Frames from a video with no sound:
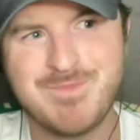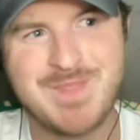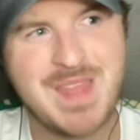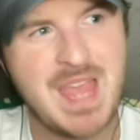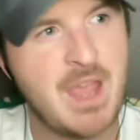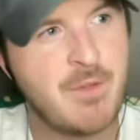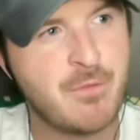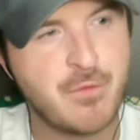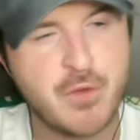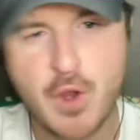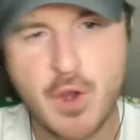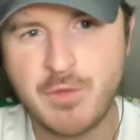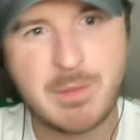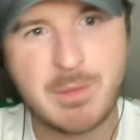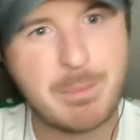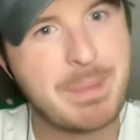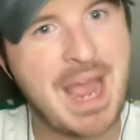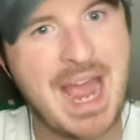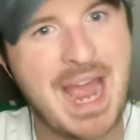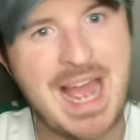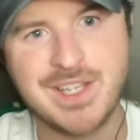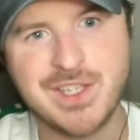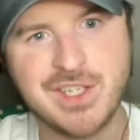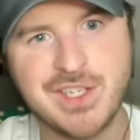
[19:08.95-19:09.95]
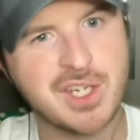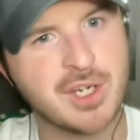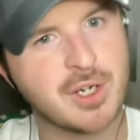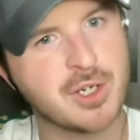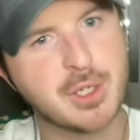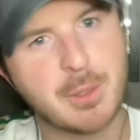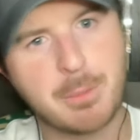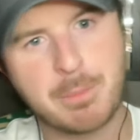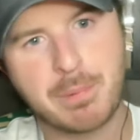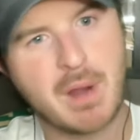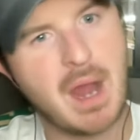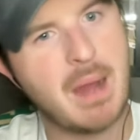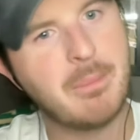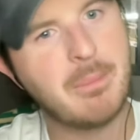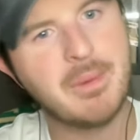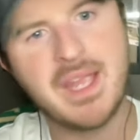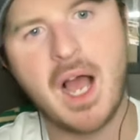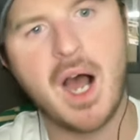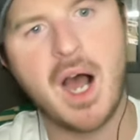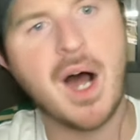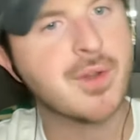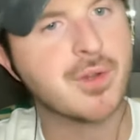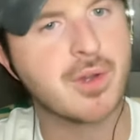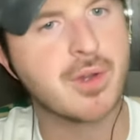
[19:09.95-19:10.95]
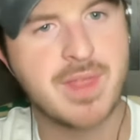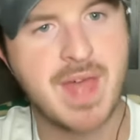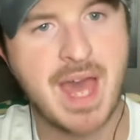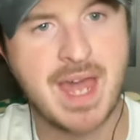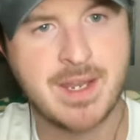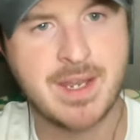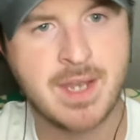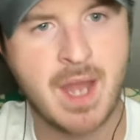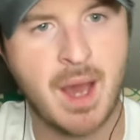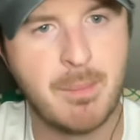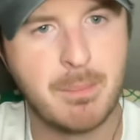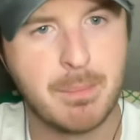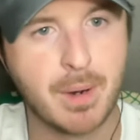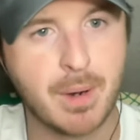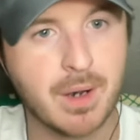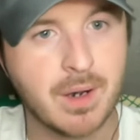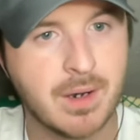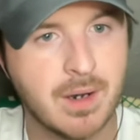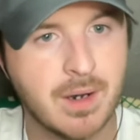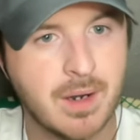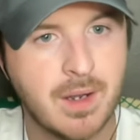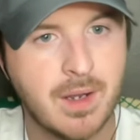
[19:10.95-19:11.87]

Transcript: if you have a bad year, you're probably under that number.